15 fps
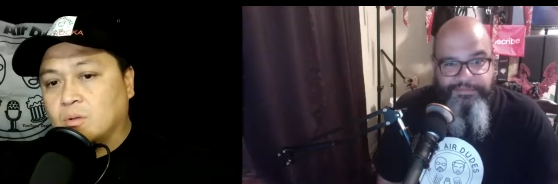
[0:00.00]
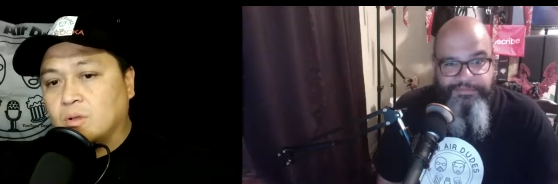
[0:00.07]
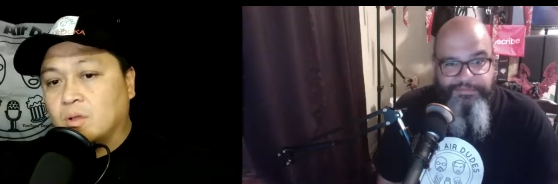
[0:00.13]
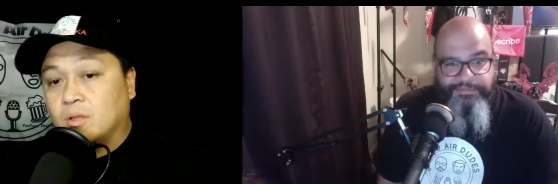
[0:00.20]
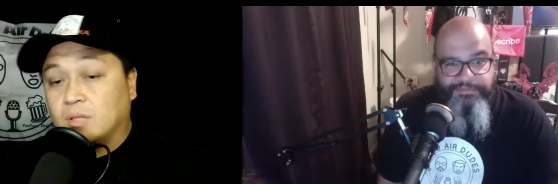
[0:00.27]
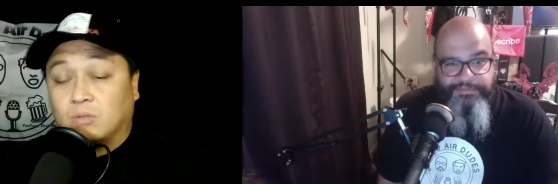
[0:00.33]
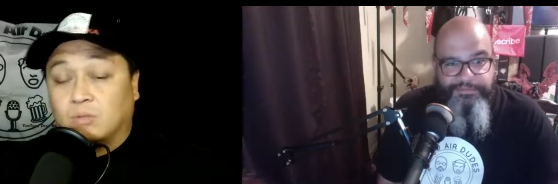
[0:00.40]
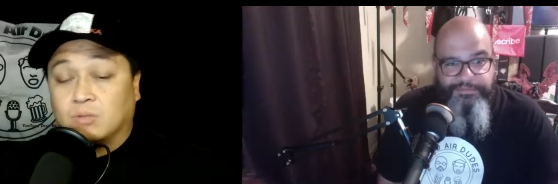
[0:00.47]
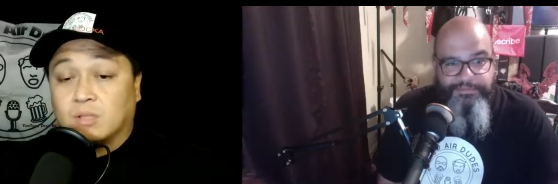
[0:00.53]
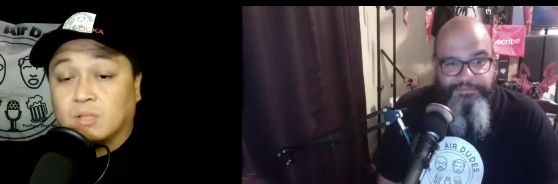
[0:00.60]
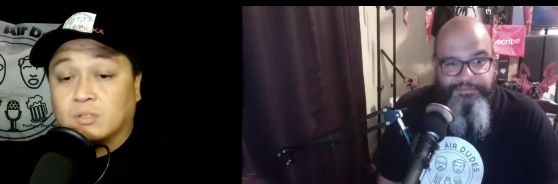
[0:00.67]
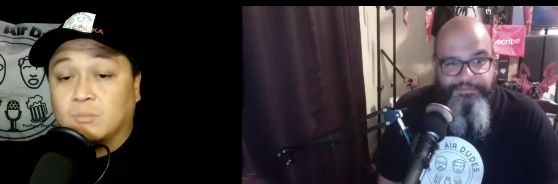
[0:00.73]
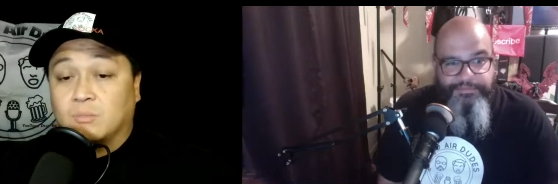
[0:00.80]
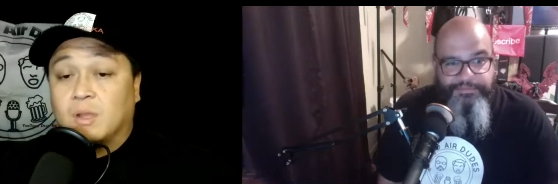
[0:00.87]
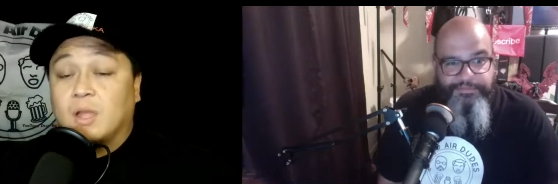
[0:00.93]
Speaker 1: That was
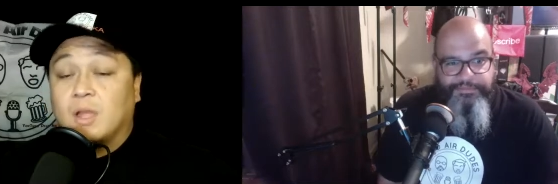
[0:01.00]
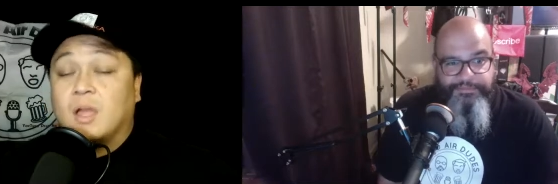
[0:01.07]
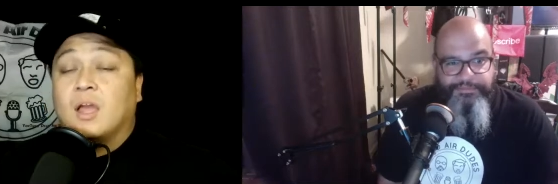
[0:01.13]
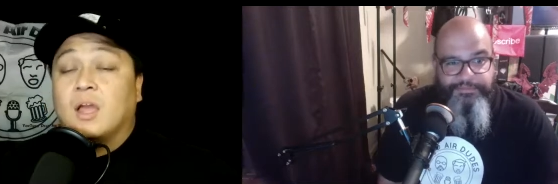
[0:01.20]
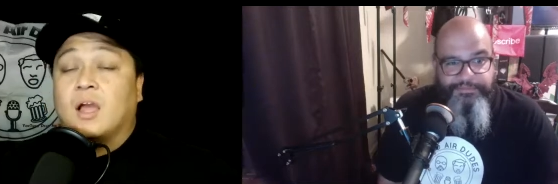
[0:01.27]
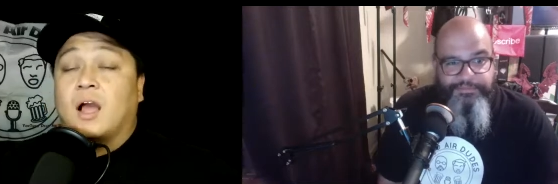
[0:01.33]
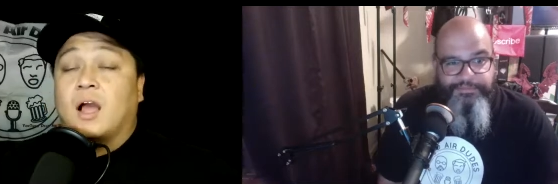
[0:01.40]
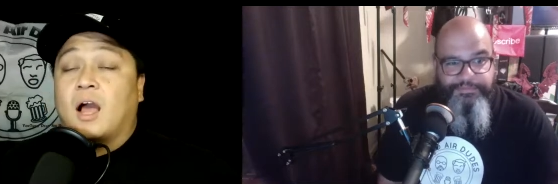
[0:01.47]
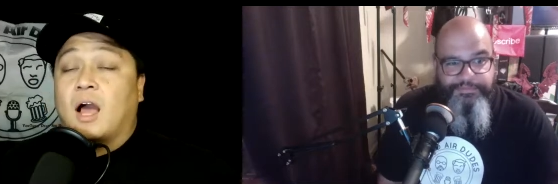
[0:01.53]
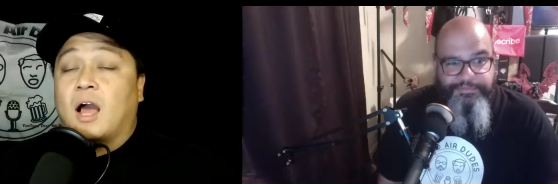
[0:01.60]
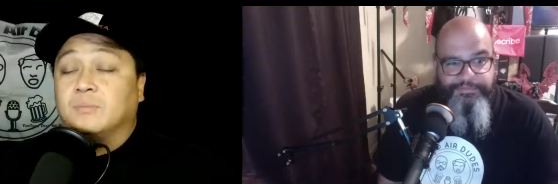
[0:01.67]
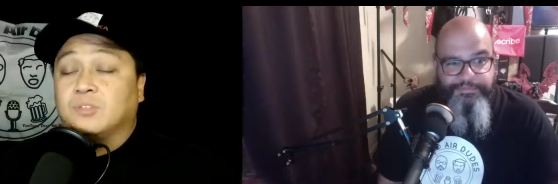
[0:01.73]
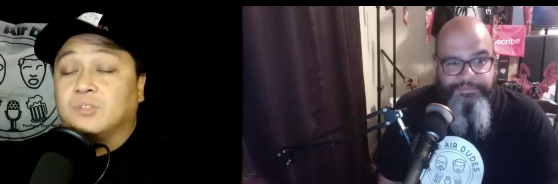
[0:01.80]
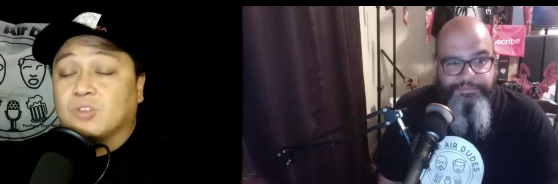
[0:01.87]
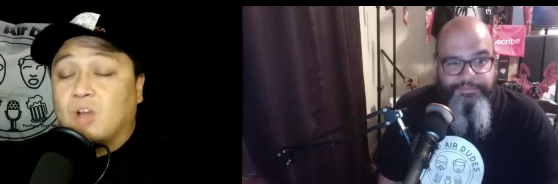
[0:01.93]
awesome. I'm
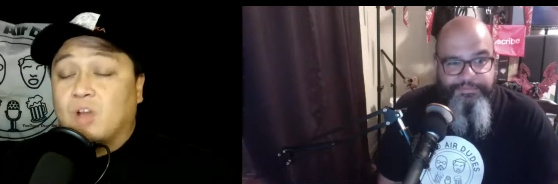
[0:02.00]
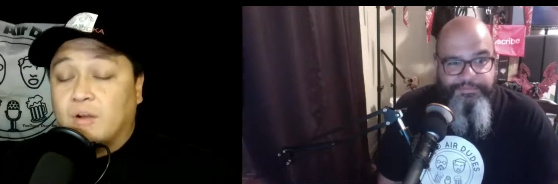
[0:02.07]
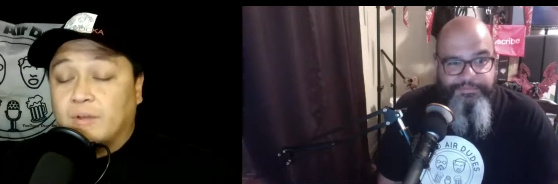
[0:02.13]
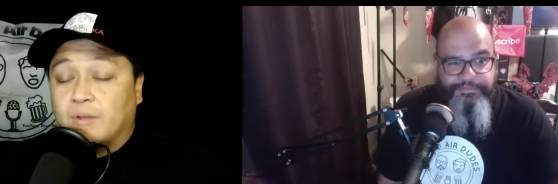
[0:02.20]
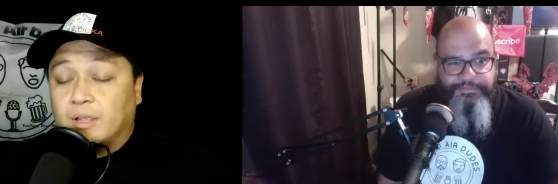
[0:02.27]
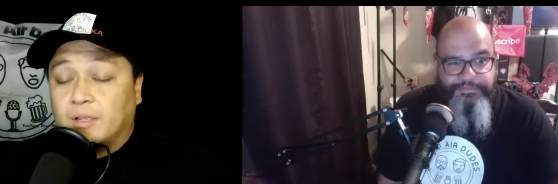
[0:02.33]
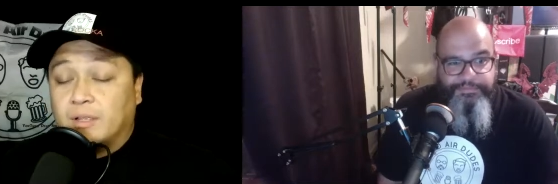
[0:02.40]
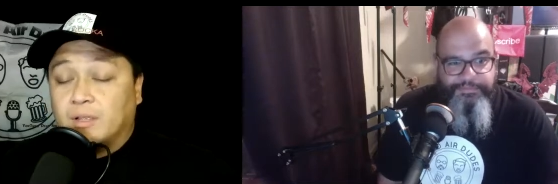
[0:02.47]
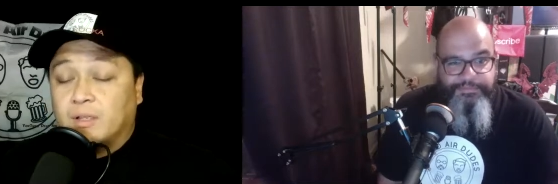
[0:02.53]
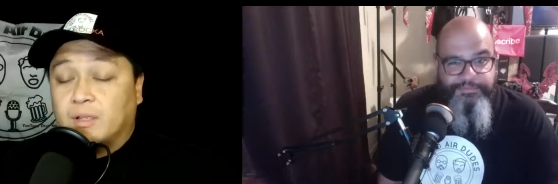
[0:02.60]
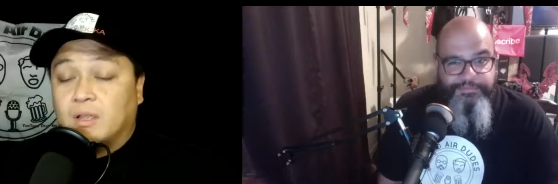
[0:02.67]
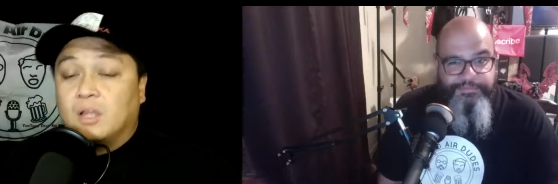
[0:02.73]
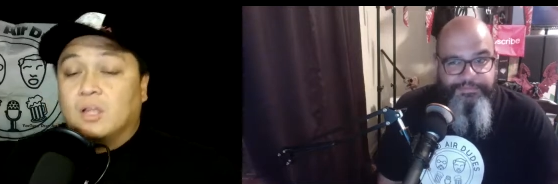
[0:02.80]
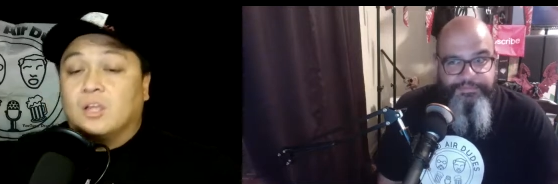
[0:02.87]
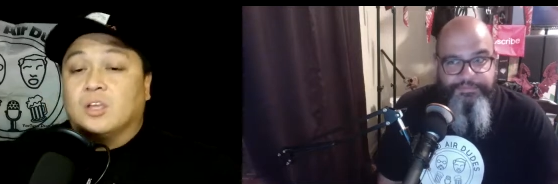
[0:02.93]
sorry.
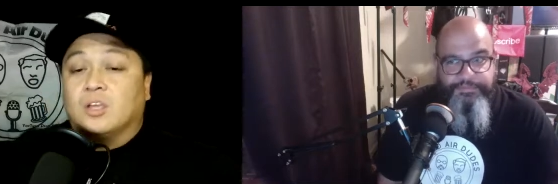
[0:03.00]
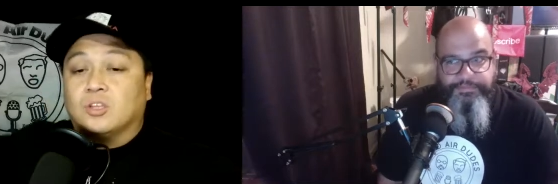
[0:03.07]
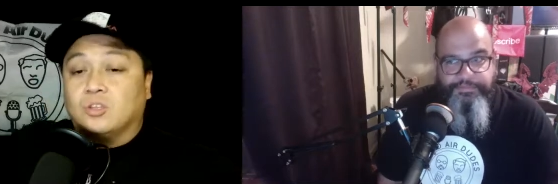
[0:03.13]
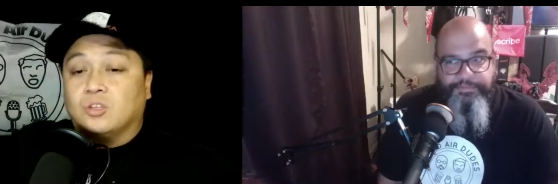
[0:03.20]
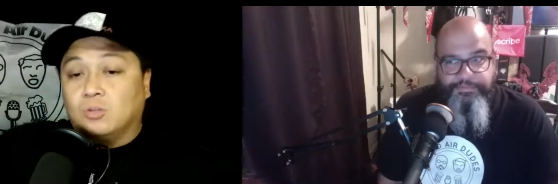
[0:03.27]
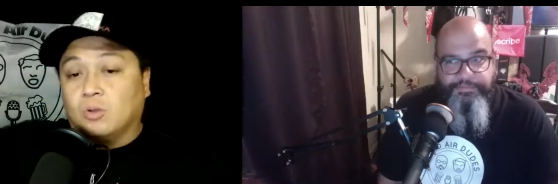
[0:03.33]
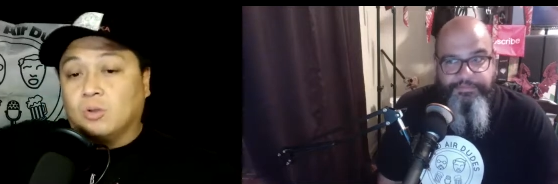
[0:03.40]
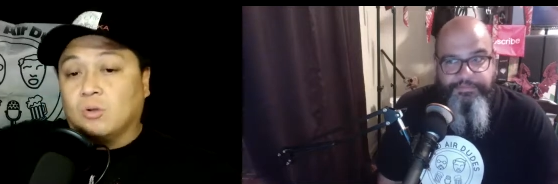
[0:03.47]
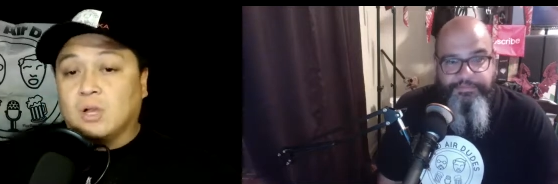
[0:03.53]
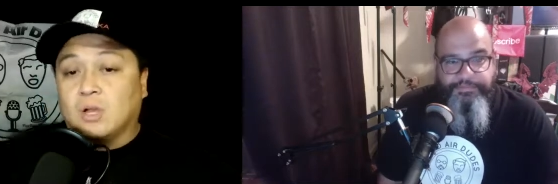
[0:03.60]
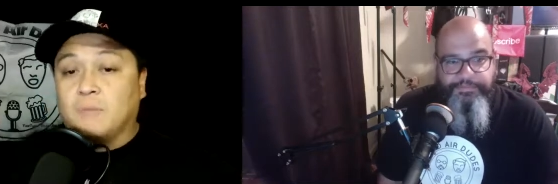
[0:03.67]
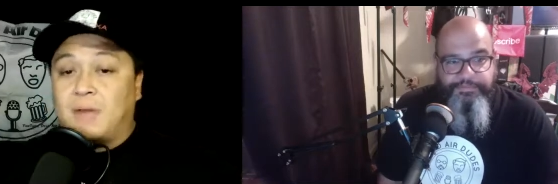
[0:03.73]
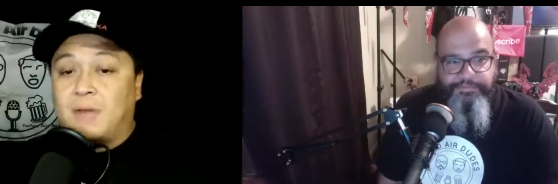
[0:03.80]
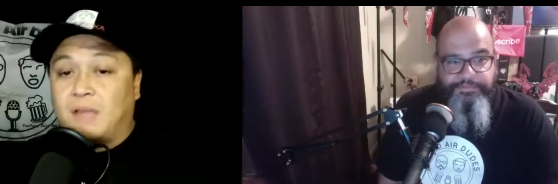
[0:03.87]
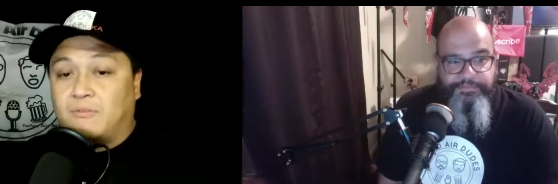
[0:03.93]
You don't come
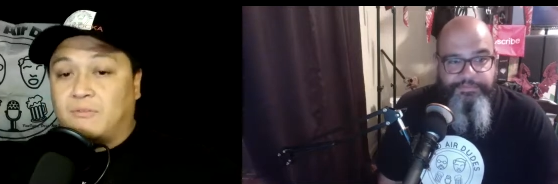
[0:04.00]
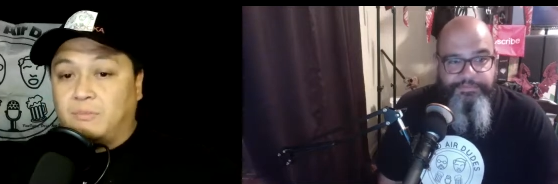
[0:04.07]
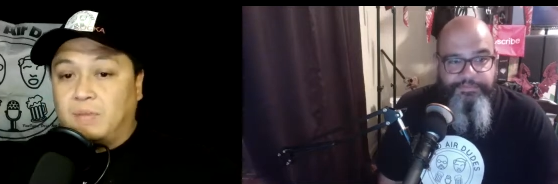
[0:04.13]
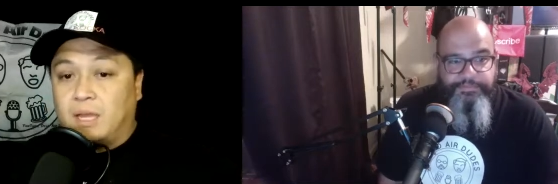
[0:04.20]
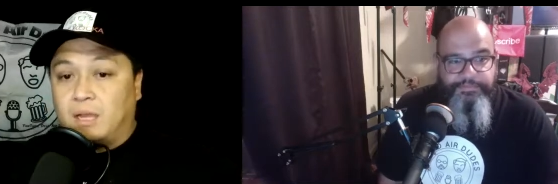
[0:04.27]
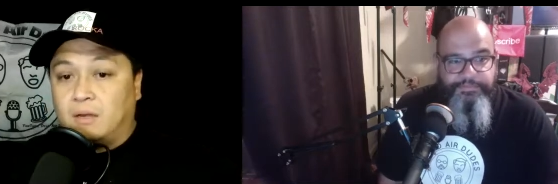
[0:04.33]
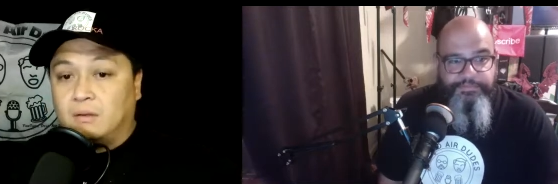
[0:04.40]
back from that.